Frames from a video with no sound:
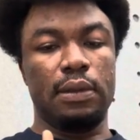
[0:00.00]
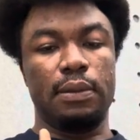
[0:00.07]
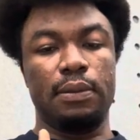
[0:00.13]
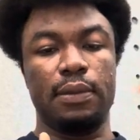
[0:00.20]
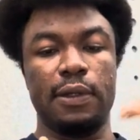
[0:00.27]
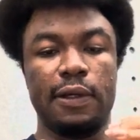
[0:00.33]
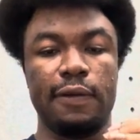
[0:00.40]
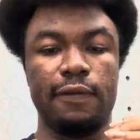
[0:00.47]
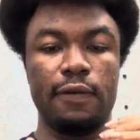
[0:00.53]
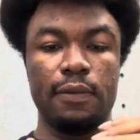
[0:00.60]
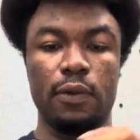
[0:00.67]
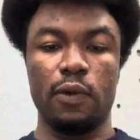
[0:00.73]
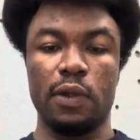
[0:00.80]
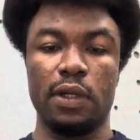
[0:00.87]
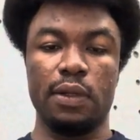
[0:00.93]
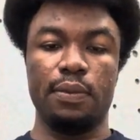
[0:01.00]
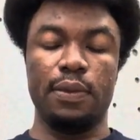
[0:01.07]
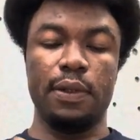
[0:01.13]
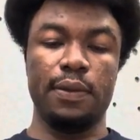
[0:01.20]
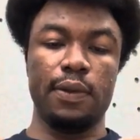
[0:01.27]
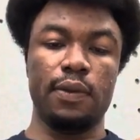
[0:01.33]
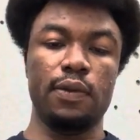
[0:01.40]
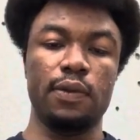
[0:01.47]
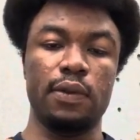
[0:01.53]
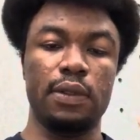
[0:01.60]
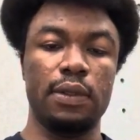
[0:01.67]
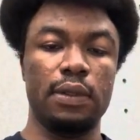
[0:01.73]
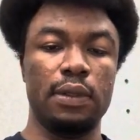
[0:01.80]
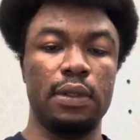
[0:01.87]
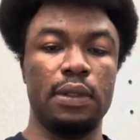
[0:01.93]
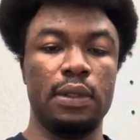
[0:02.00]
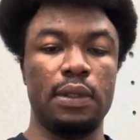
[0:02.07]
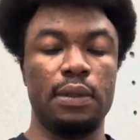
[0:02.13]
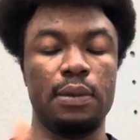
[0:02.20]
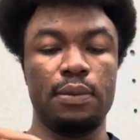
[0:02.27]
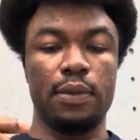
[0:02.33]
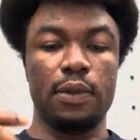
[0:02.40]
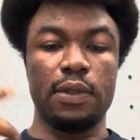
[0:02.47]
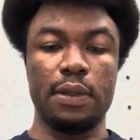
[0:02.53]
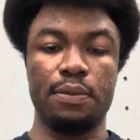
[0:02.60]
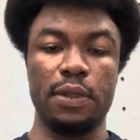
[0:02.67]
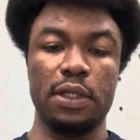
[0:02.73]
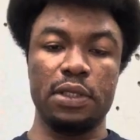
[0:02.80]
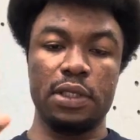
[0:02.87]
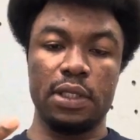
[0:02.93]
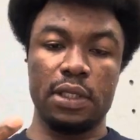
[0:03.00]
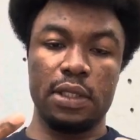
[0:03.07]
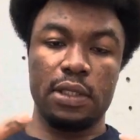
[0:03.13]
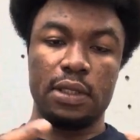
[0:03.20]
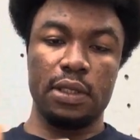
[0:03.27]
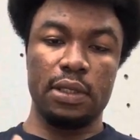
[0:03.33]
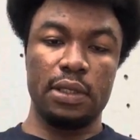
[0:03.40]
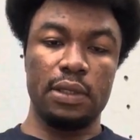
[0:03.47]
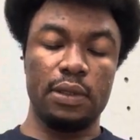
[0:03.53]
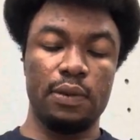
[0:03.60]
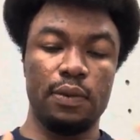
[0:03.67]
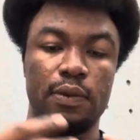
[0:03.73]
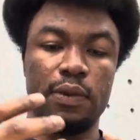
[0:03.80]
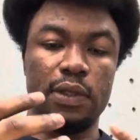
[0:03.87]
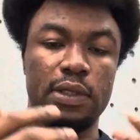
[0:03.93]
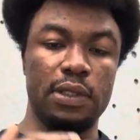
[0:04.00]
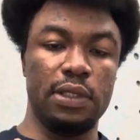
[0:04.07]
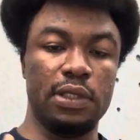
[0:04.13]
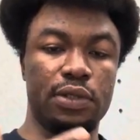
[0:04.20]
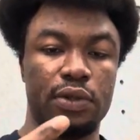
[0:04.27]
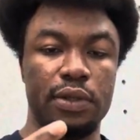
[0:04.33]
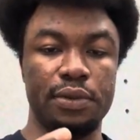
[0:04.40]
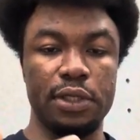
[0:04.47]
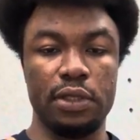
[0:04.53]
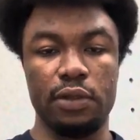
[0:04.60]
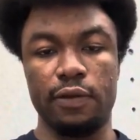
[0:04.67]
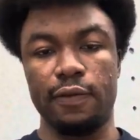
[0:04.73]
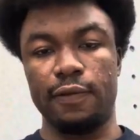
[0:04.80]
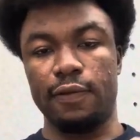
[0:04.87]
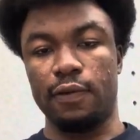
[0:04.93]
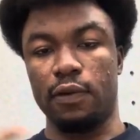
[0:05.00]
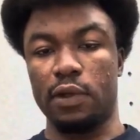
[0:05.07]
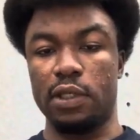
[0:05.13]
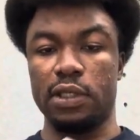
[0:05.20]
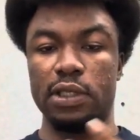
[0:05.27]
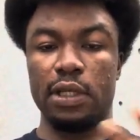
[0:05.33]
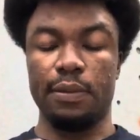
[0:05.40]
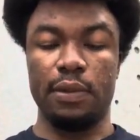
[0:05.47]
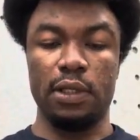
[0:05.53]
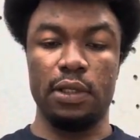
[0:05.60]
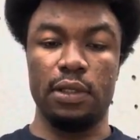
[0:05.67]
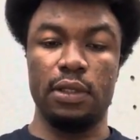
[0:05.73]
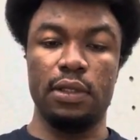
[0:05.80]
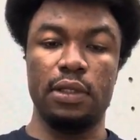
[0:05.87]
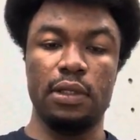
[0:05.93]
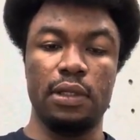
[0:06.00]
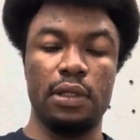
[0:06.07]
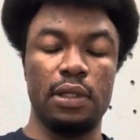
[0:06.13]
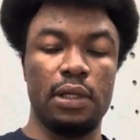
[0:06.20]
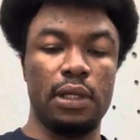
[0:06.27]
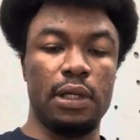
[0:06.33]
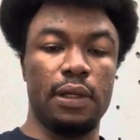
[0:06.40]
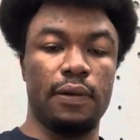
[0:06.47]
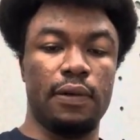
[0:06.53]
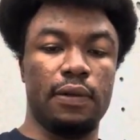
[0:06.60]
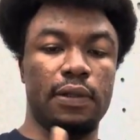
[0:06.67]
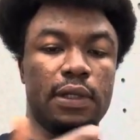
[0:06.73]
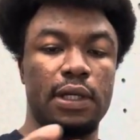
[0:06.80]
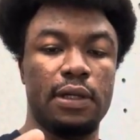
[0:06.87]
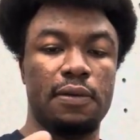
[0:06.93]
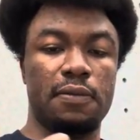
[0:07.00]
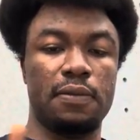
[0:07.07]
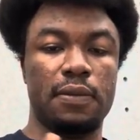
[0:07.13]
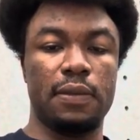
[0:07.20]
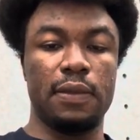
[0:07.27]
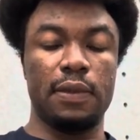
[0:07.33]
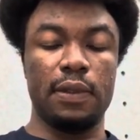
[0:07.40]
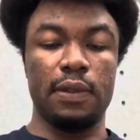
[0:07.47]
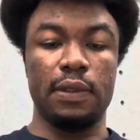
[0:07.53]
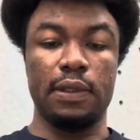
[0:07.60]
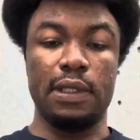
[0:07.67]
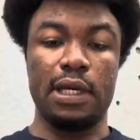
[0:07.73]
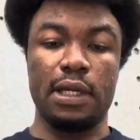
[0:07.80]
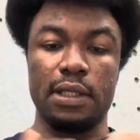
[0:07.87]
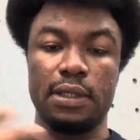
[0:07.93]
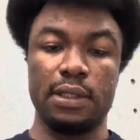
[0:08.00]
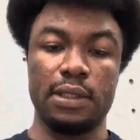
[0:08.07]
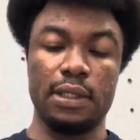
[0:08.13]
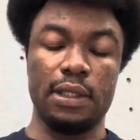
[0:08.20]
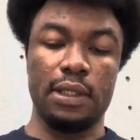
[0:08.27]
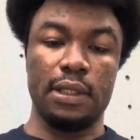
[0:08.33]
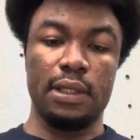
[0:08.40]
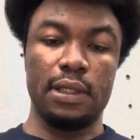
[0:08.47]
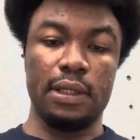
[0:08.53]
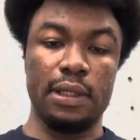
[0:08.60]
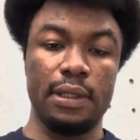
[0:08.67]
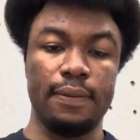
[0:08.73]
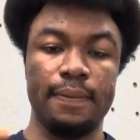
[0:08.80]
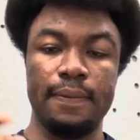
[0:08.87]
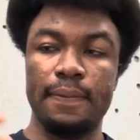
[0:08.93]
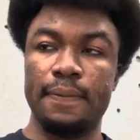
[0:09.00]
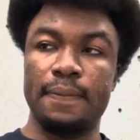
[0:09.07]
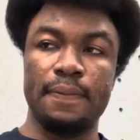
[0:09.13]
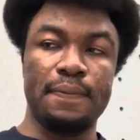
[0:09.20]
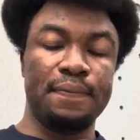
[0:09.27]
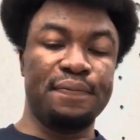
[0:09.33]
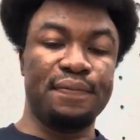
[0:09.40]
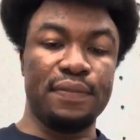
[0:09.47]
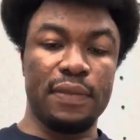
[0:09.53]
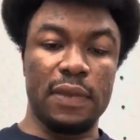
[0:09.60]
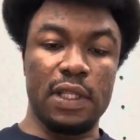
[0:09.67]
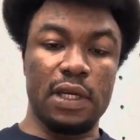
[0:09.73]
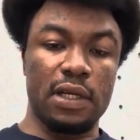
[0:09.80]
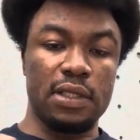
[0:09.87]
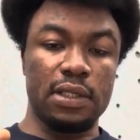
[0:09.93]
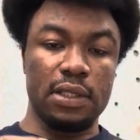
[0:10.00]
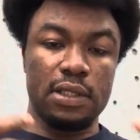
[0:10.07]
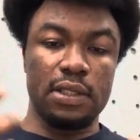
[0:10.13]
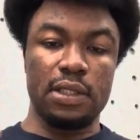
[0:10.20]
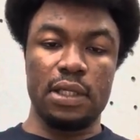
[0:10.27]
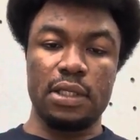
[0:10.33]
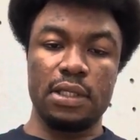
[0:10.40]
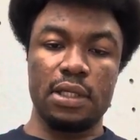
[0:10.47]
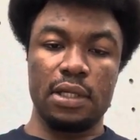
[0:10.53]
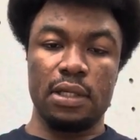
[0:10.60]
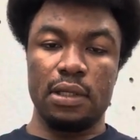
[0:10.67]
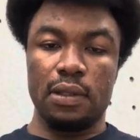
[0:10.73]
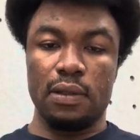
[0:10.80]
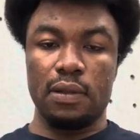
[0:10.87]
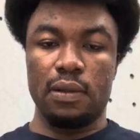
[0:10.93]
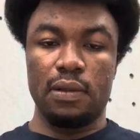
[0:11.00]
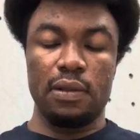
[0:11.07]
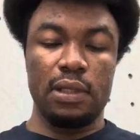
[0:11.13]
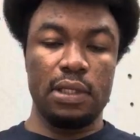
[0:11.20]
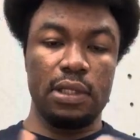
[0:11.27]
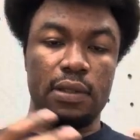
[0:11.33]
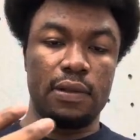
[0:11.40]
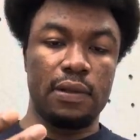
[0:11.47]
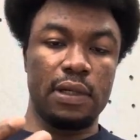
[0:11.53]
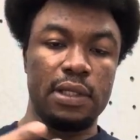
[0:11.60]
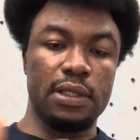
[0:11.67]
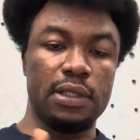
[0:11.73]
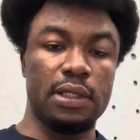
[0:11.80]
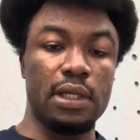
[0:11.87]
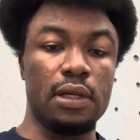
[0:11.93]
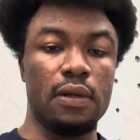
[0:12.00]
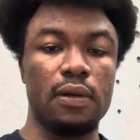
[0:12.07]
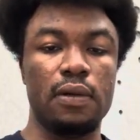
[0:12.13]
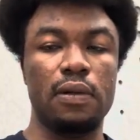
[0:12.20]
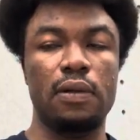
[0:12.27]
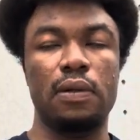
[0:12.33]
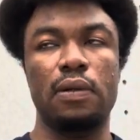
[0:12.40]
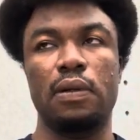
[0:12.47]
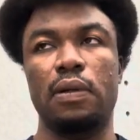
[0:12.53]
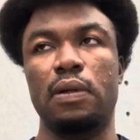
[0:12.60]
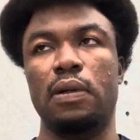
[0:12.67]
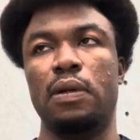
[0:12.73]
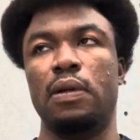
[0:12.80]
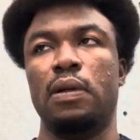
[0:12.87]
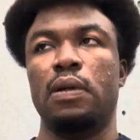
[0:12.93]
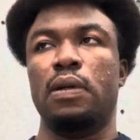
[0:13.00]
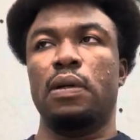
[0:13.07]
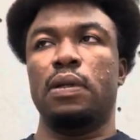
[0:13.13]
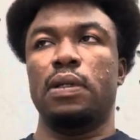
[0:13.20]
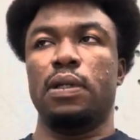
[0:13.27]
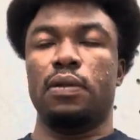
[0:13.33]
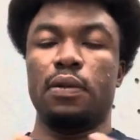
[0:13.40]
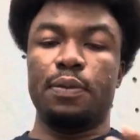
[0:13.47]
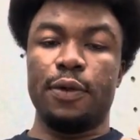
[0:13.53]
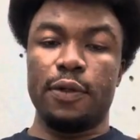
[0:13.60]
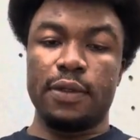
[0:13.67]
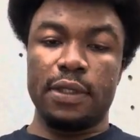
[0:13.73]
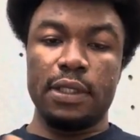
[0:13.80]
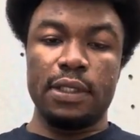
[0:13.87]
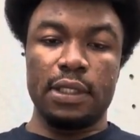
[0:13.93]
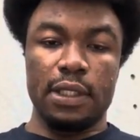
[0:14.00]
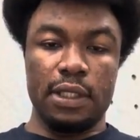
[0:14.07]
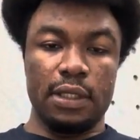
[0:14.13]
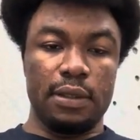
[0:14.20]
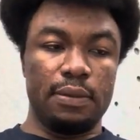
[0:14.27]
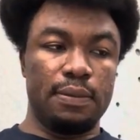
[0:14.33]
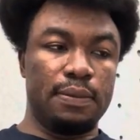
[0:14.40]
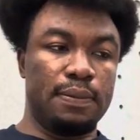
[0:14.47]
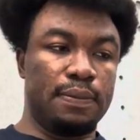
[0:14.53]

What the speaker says: platform where people could post a picture with the description of what is happening around them. That is a disaster or any crisis at all. They could post it, and